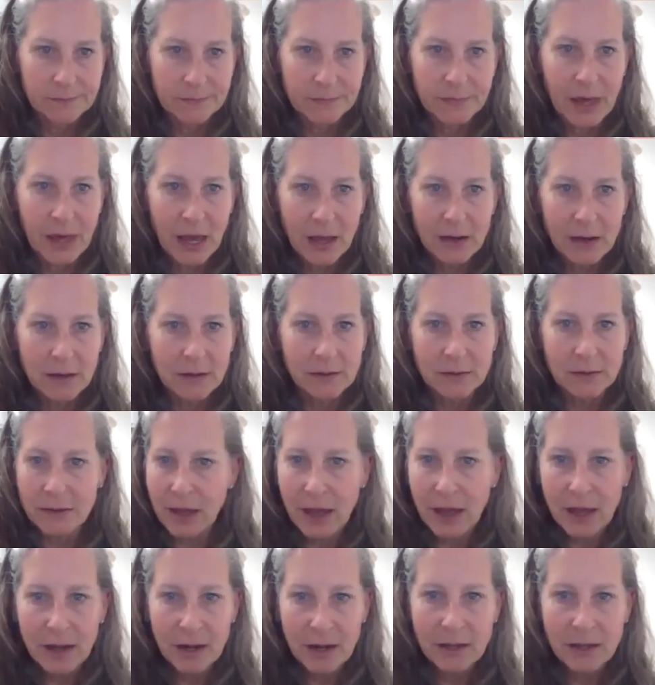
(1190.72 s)
That
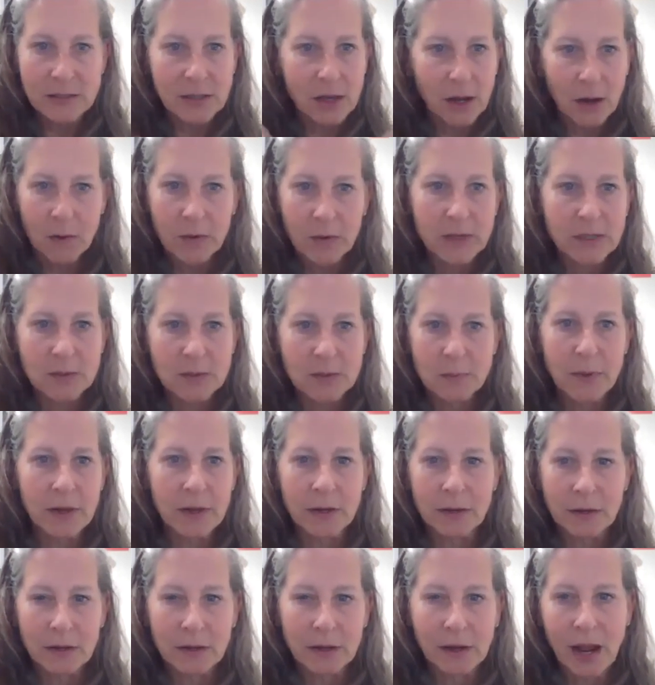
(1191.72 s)
has always
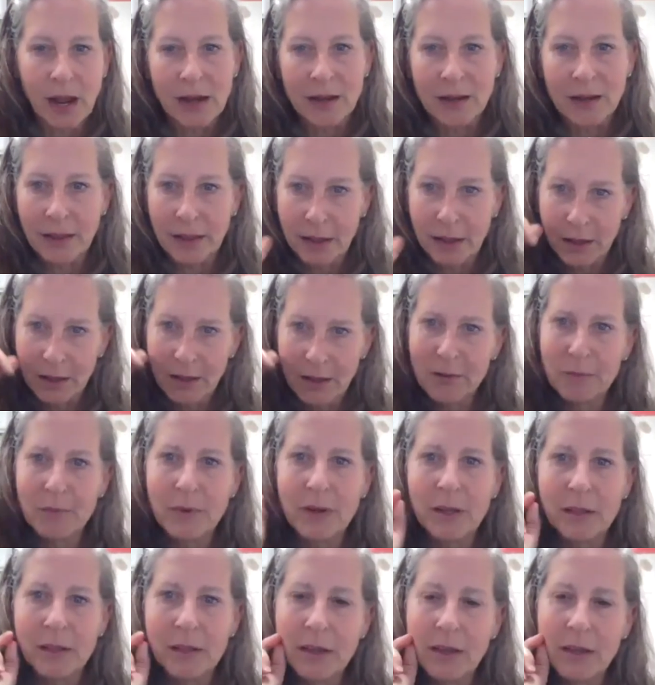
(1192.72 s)
been kind of like, oh,
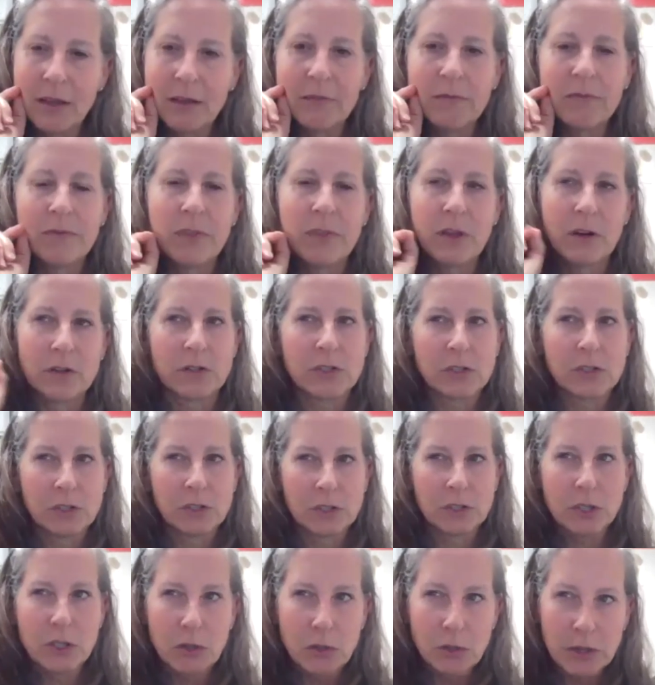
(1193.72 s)
well, if there's
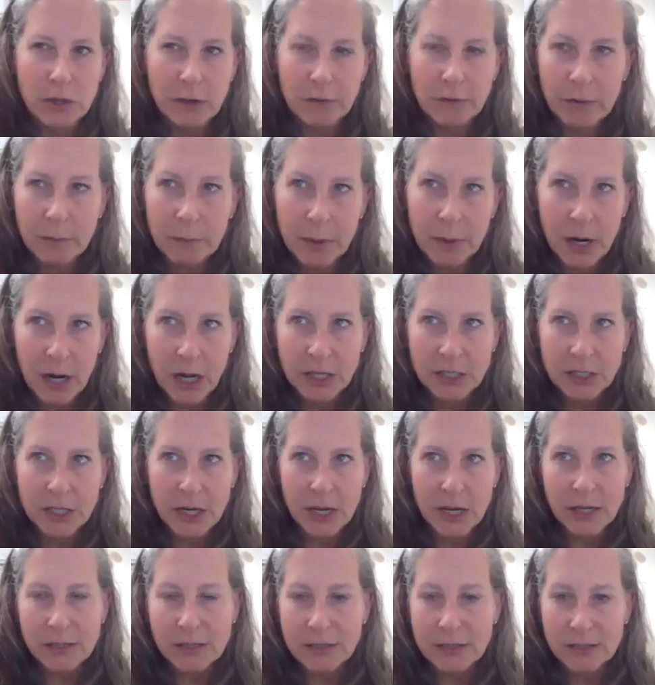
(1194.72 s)
two different
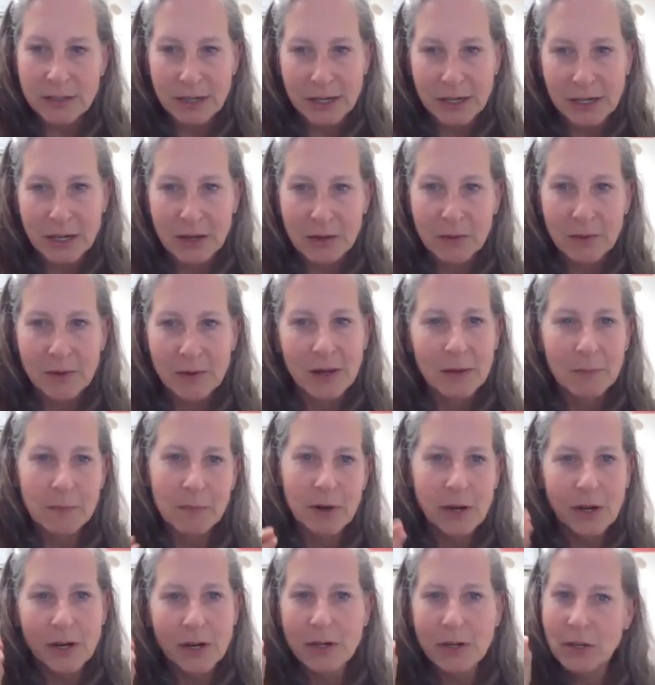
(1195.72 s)
projects,
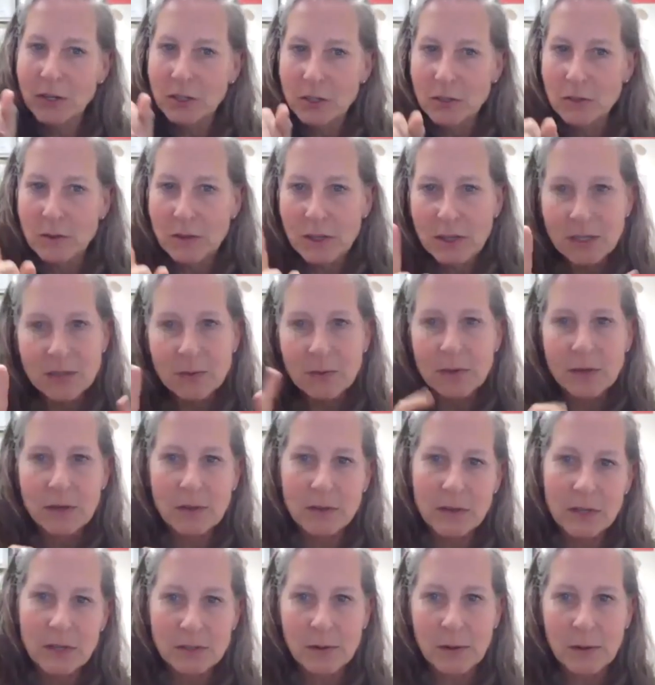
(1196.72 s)
Mary, you could do this one
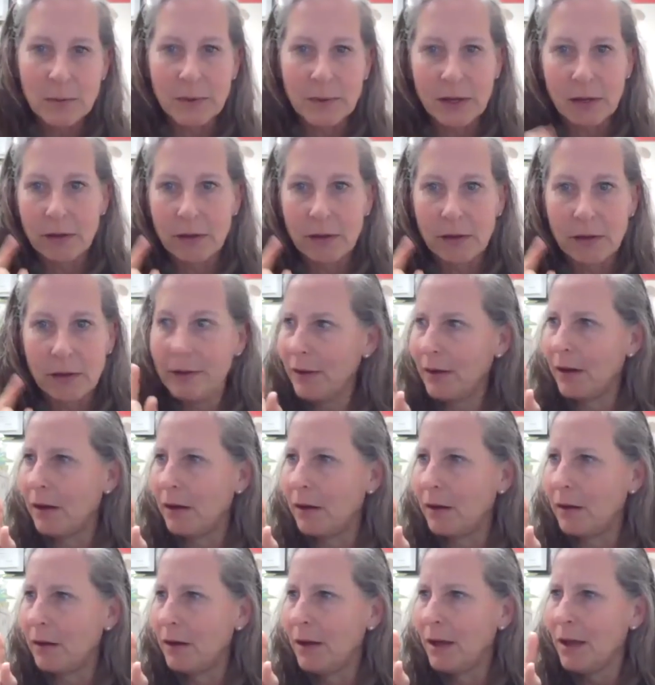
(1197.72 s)
or this one. I'm like,
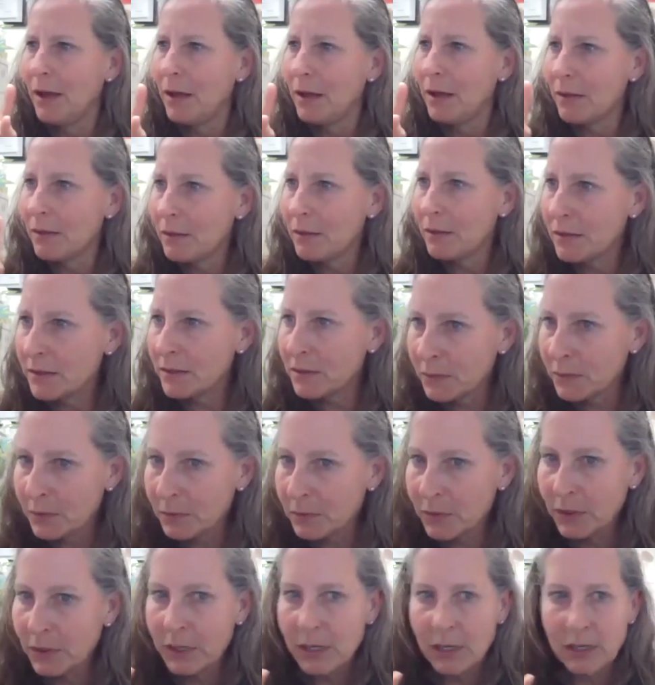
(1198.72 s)
oh, this one
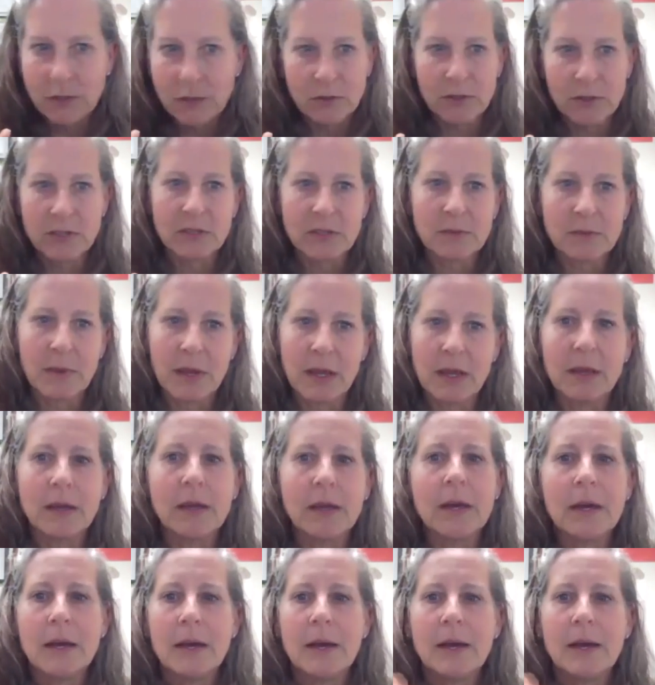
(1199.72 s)
really interests me.